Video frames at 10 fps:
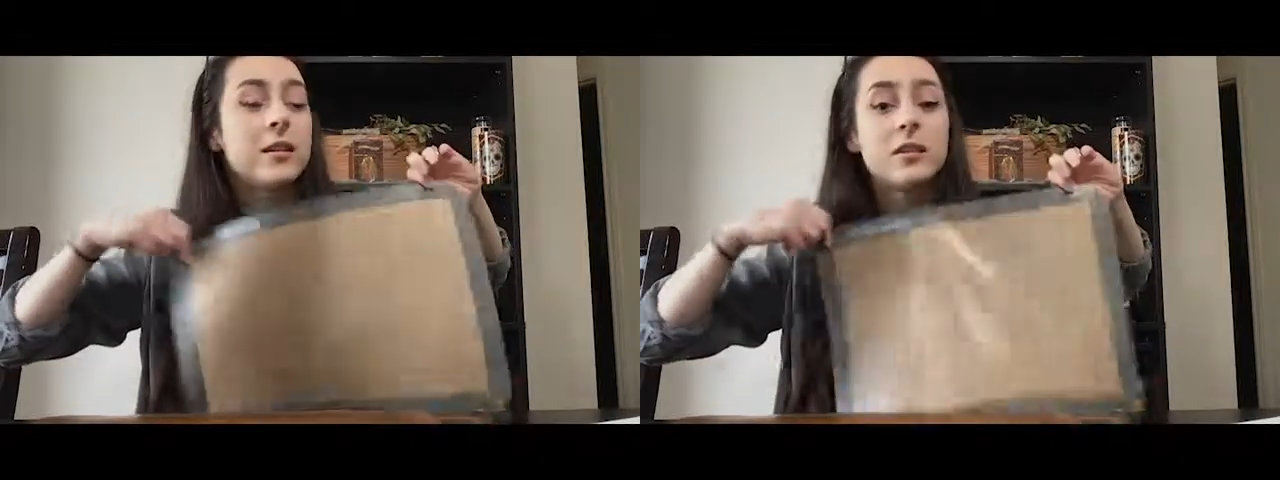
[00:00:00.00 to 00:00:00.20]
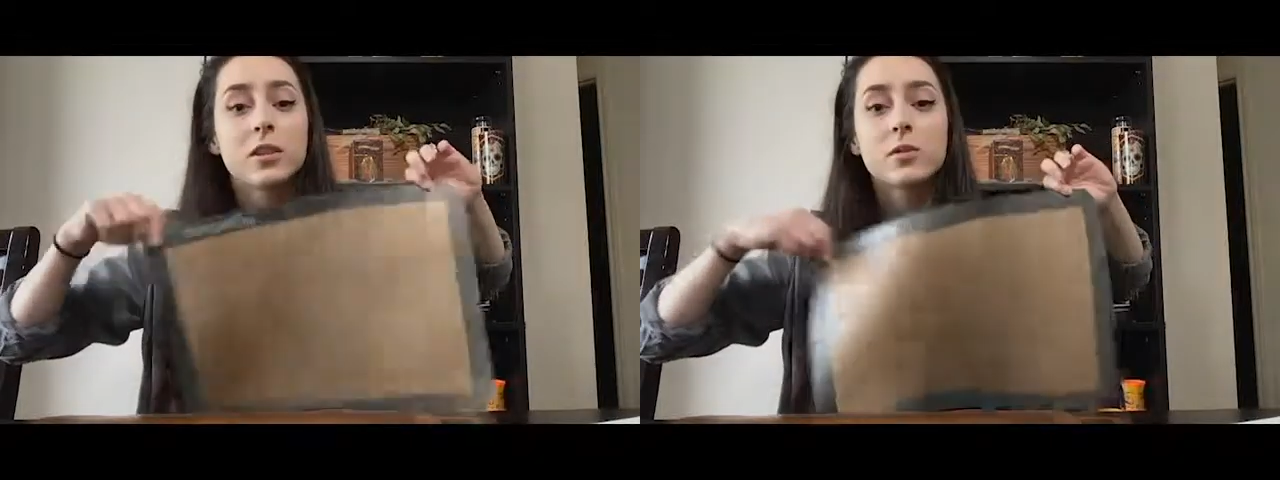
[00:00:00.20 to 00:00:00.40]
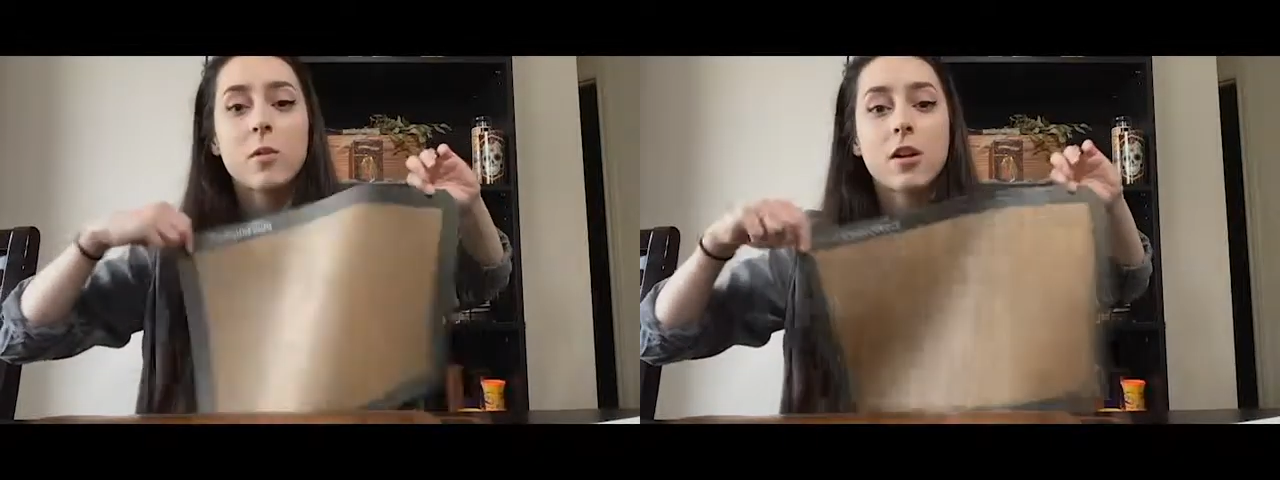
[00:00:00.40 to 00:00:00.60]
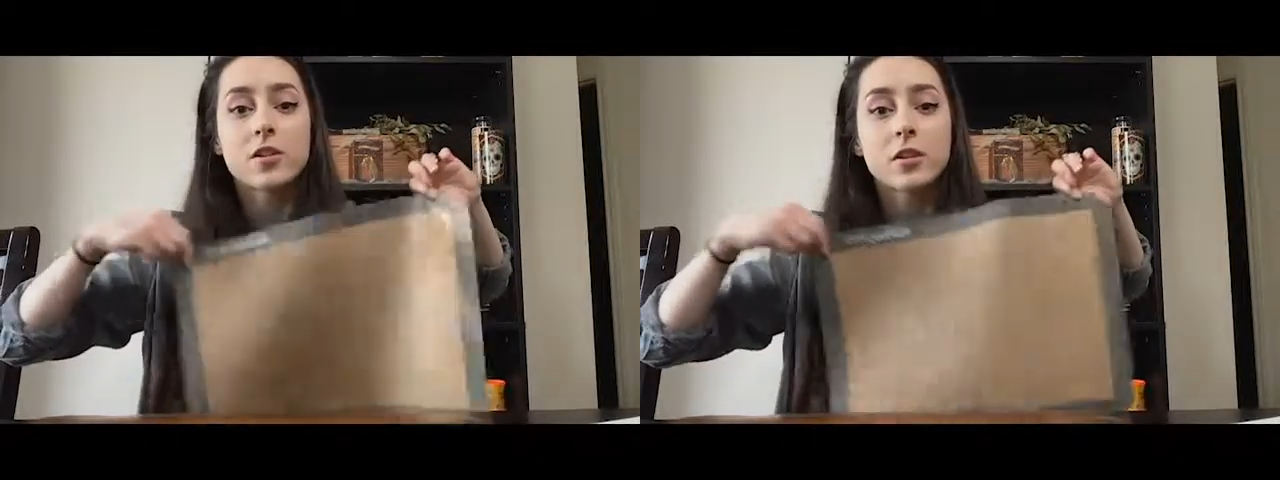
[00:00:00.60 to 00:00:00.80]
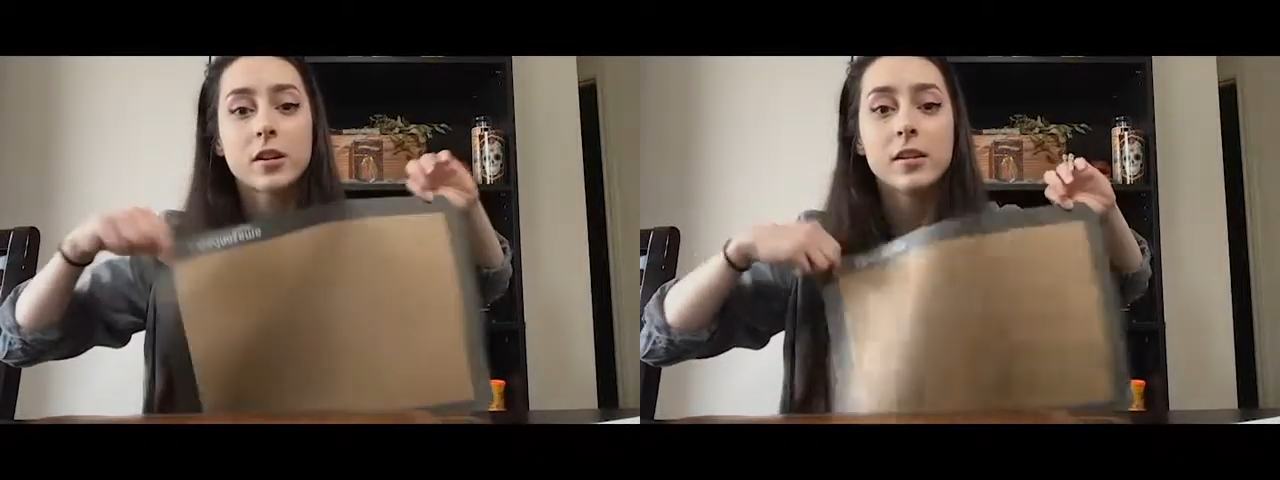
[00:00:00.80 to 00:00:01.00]

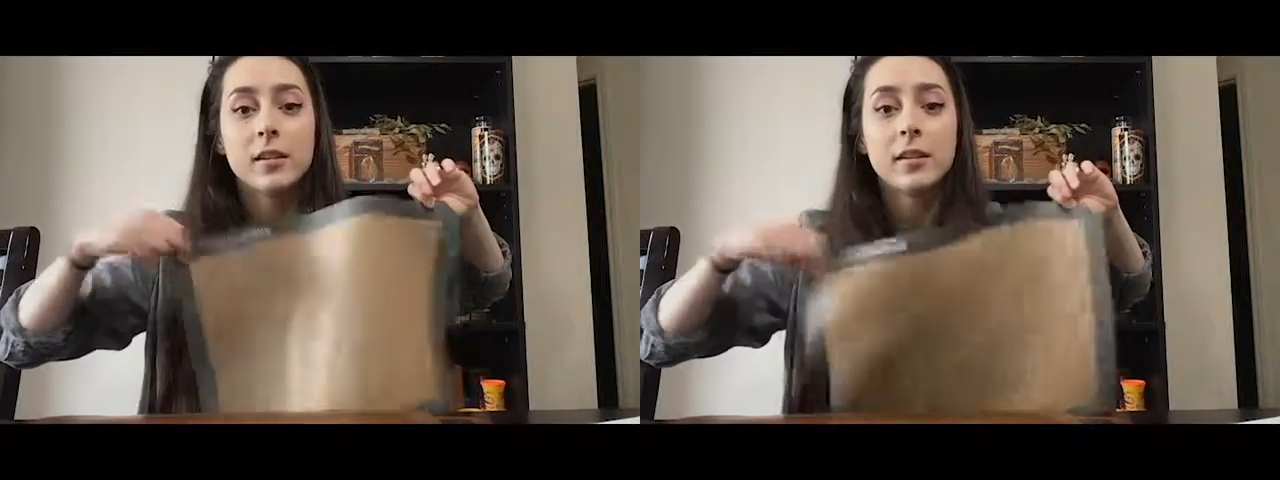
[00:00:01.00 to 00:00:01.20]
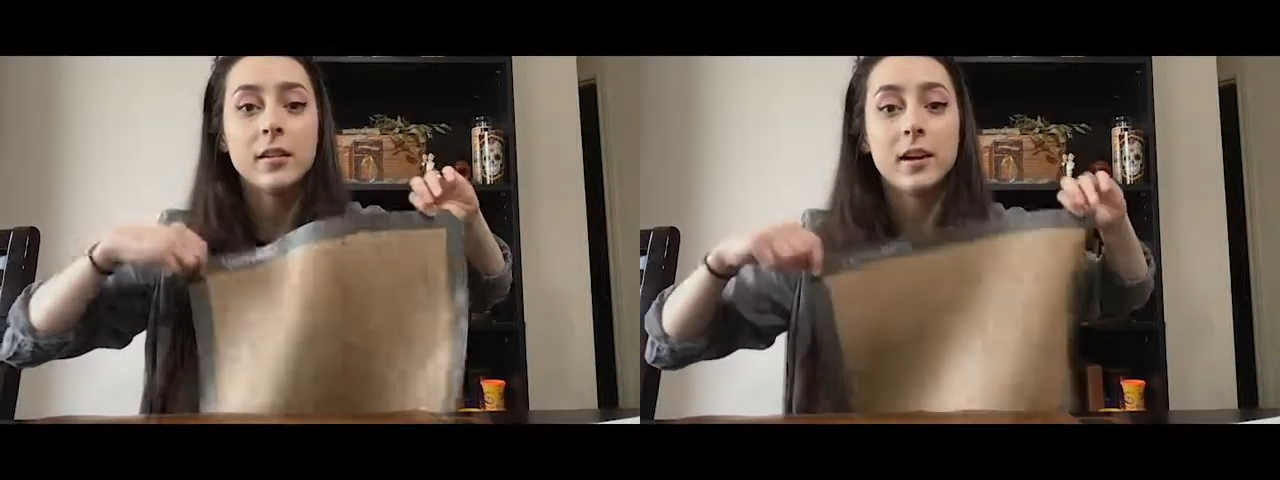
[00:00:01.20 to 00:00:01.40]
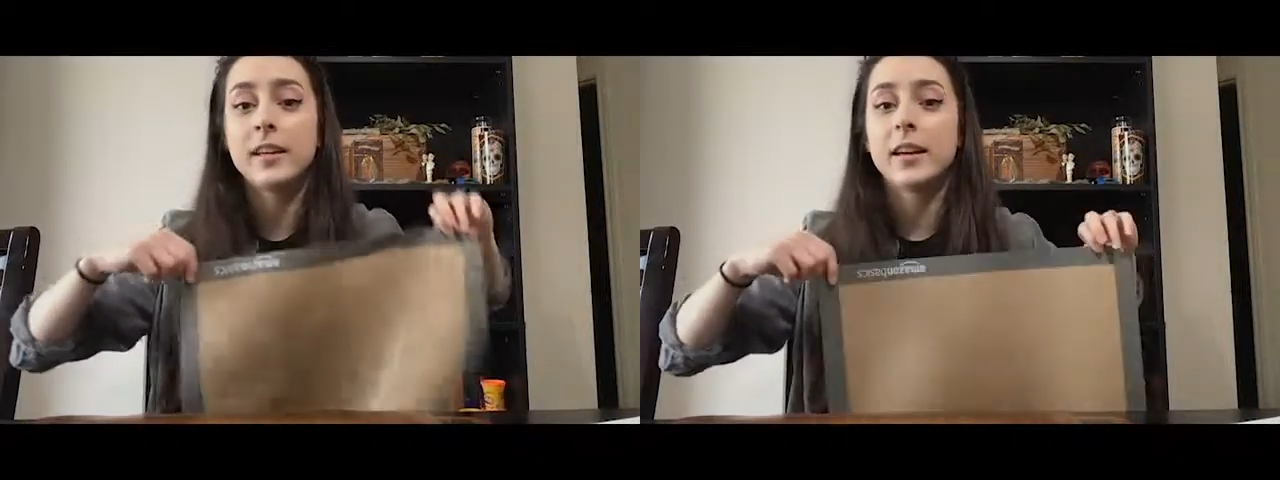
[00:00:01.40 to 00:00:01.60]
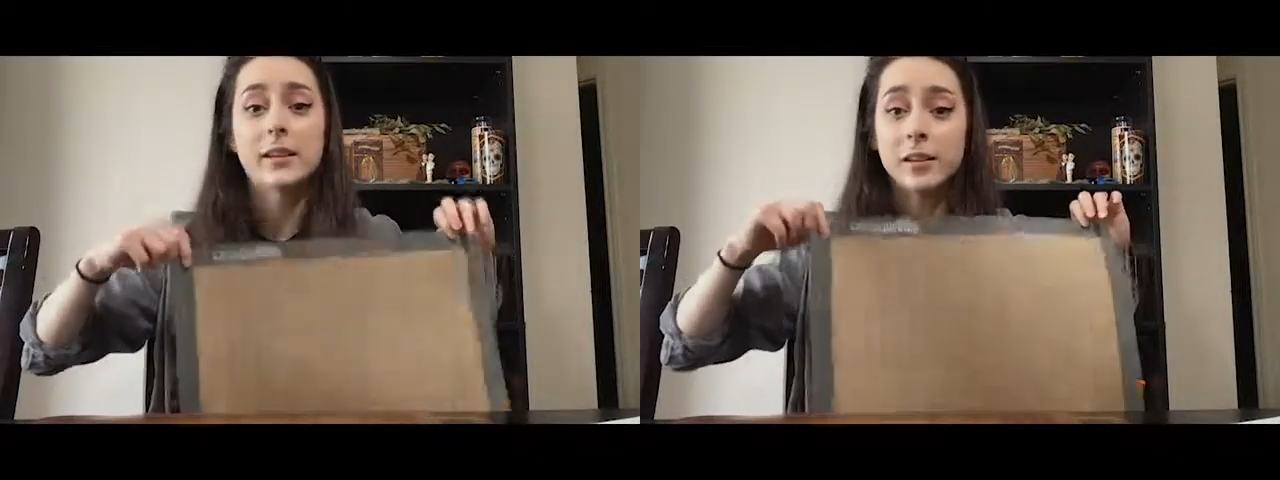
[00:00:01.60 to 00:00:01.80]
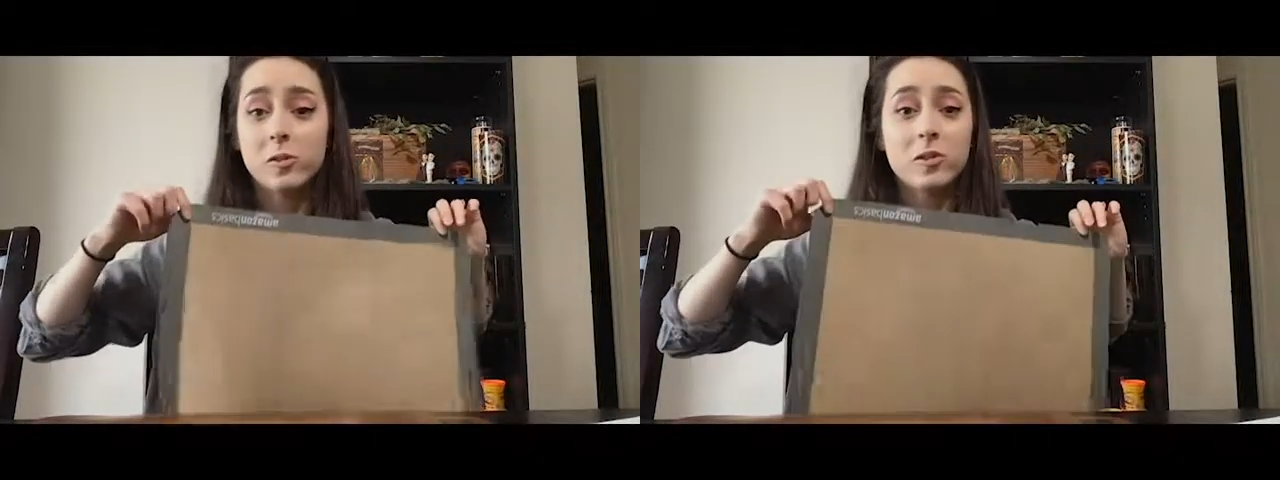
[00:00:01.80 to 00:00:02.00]
dishwasher. Again,
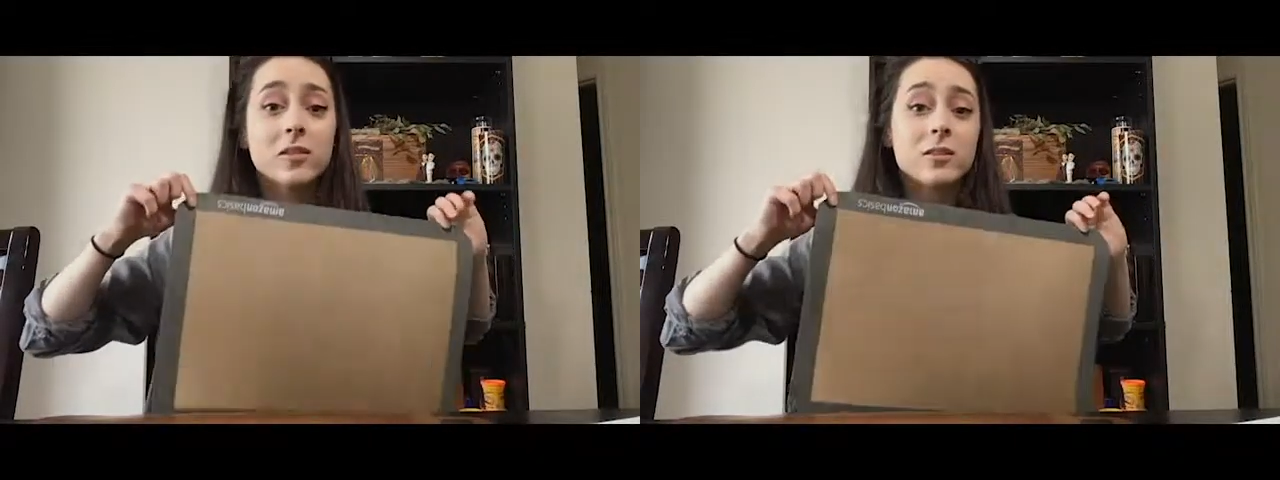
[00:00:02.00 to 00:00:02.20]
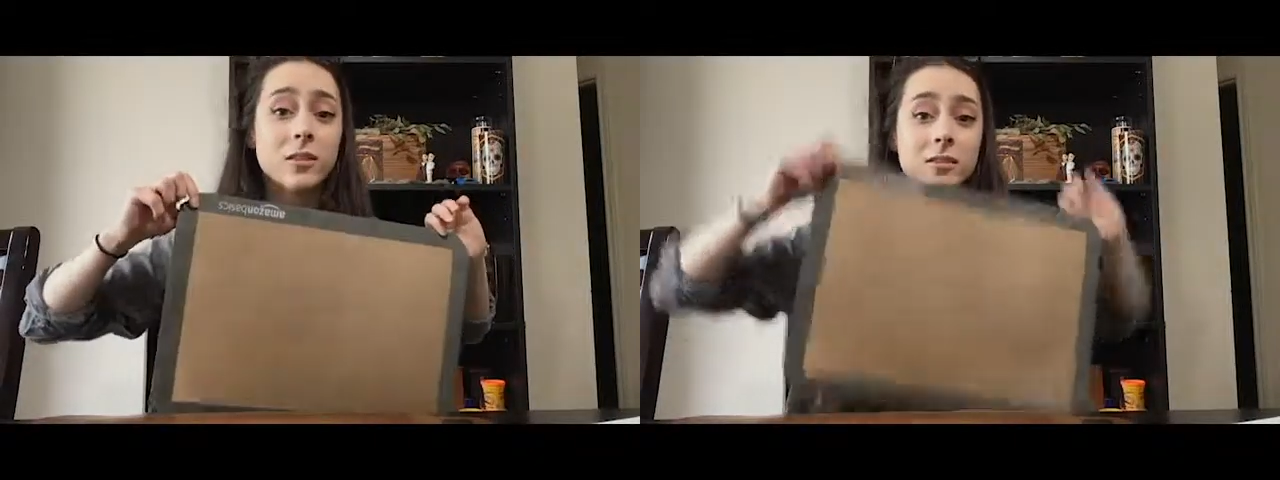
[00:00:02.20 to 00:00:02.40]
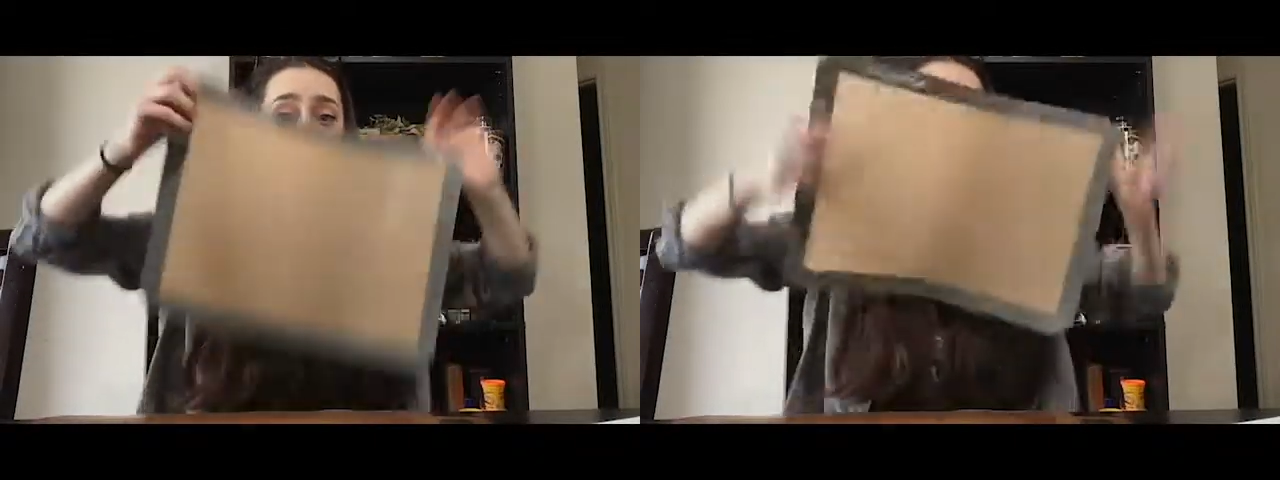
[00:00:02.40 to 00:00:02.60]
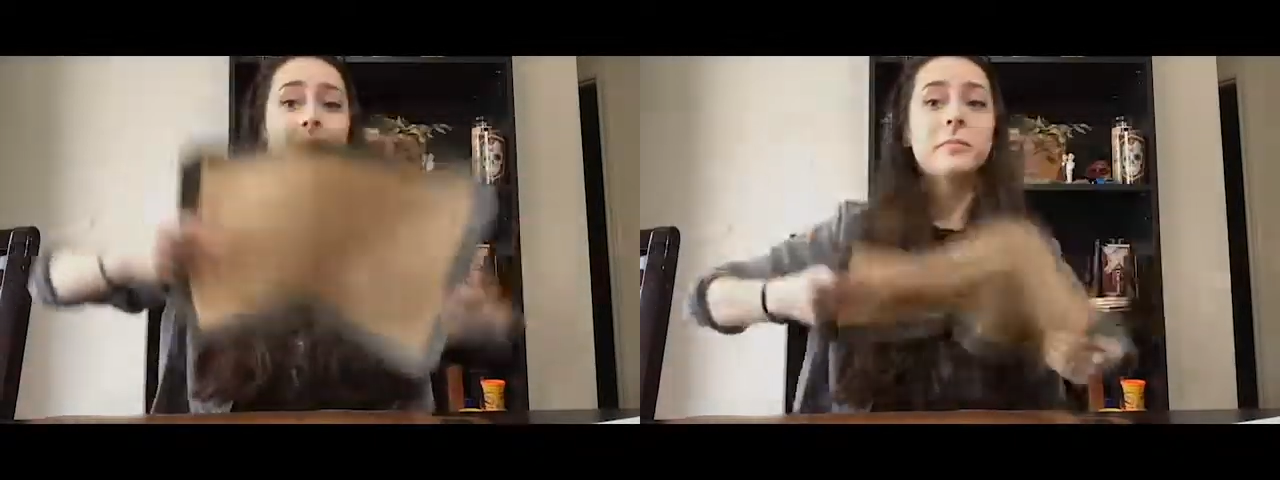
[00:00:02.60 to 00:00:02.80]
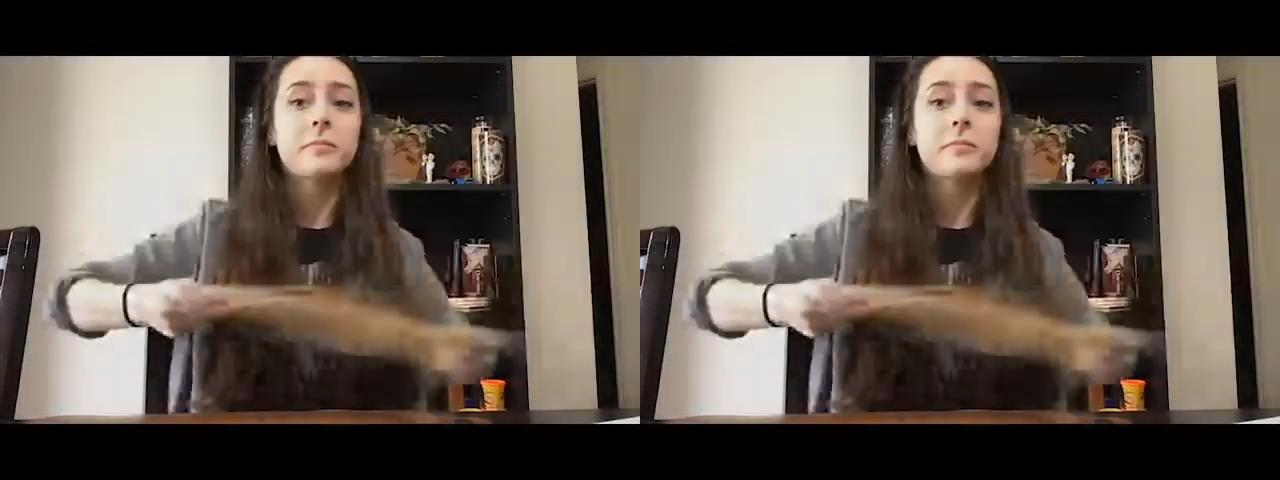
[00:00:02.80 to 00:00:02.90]
I use these things all the time.